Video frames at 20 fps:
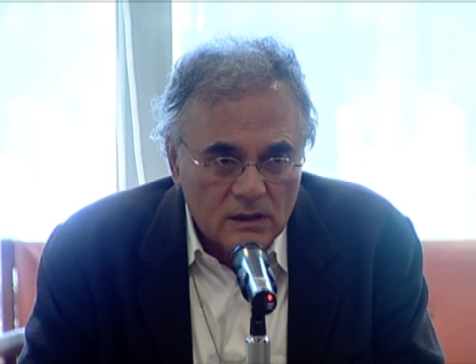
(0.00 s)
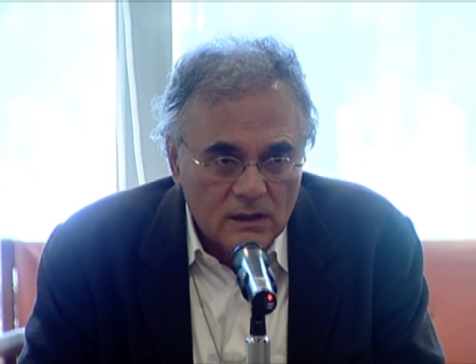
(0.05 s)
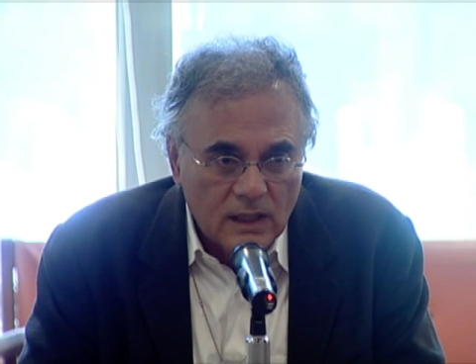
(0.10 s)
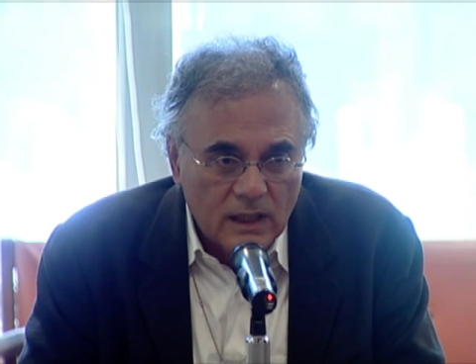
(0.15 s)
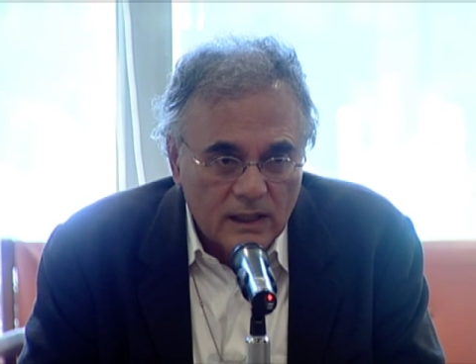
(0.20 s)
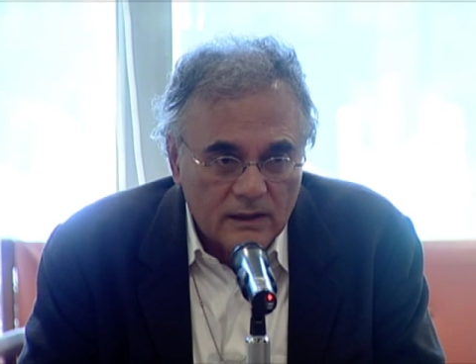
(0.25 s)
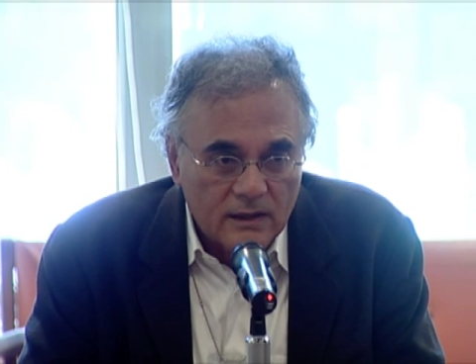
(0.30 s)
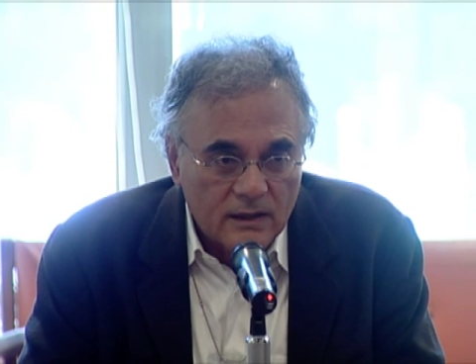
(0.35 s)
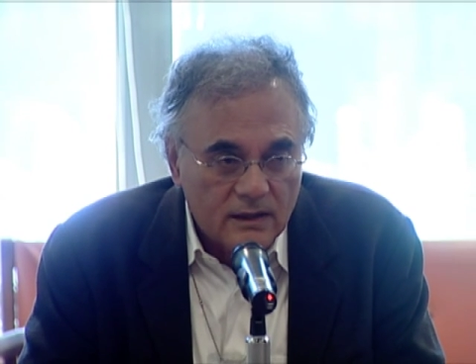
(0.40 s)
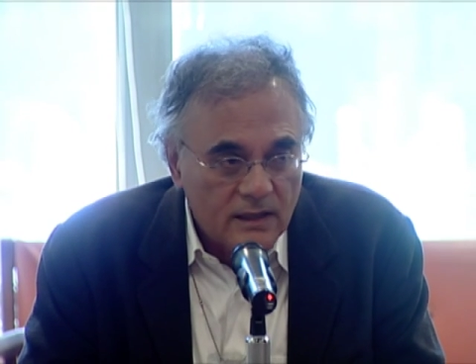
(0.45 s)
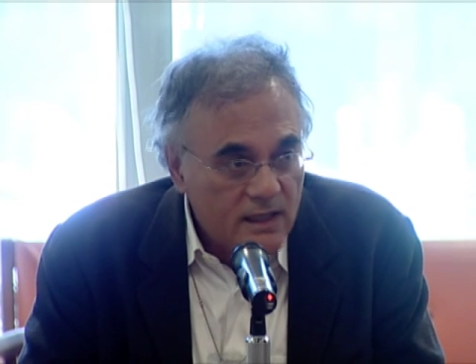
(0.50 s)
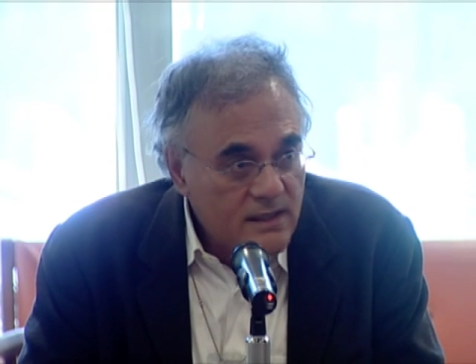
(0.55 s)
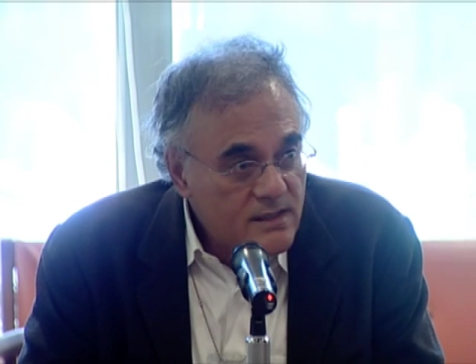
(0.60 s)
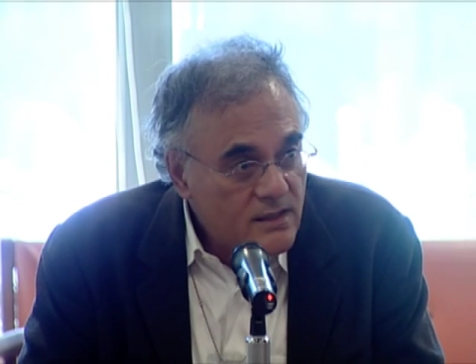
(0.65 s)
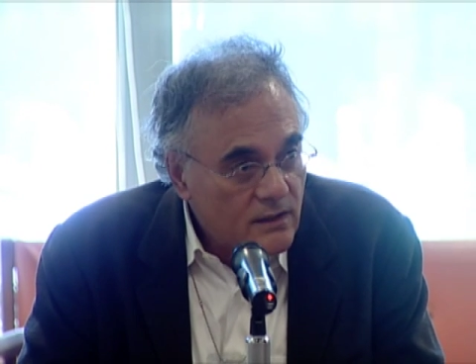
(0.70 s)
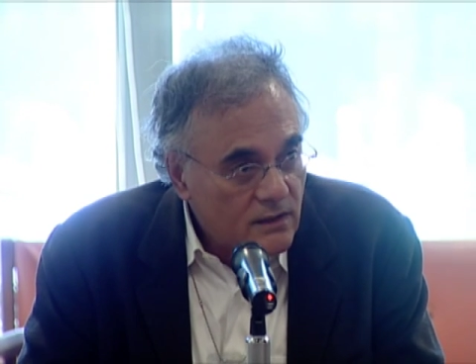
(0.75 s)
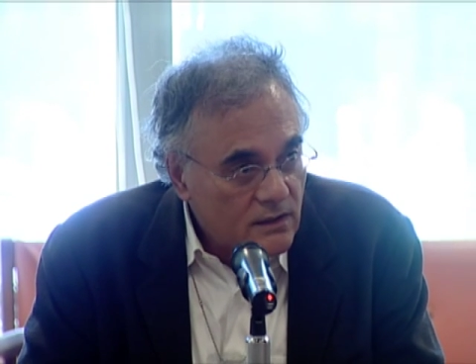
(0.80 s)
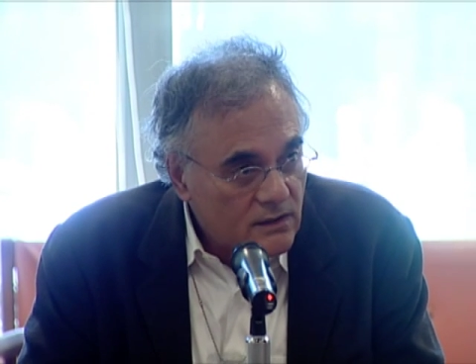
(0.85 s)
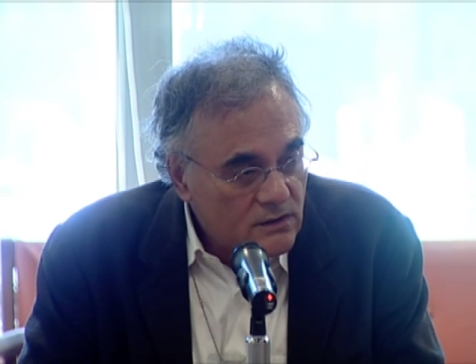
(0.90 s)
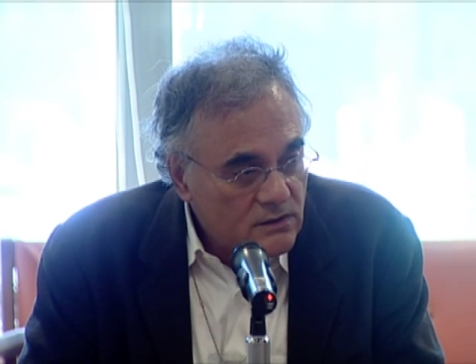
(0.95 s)
that the
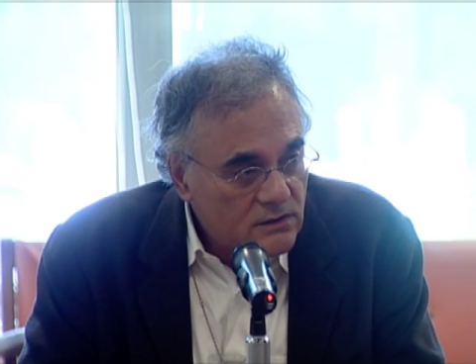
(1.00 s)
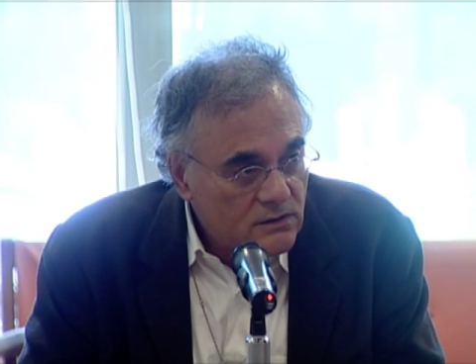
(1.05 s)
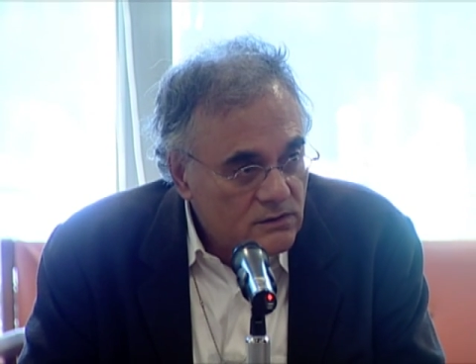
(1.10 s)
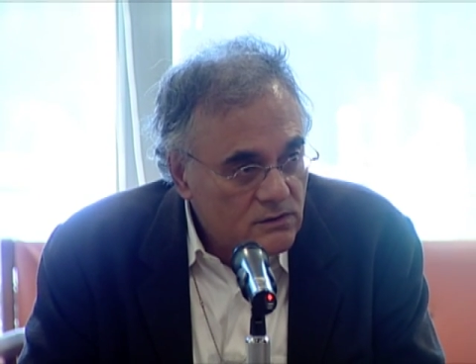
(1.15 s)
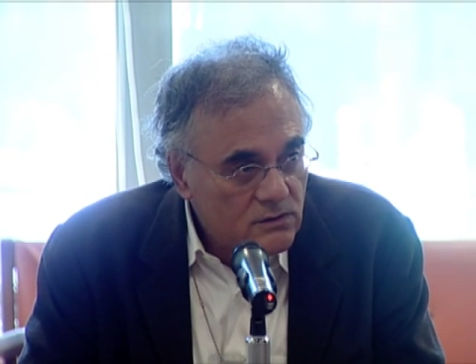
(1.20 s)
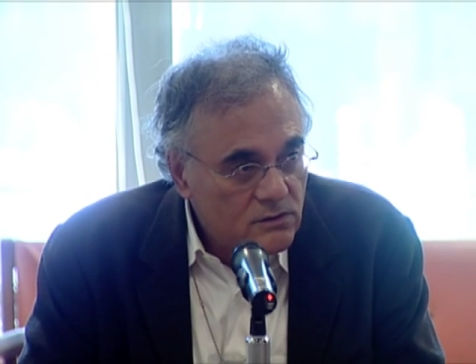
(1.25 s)
desert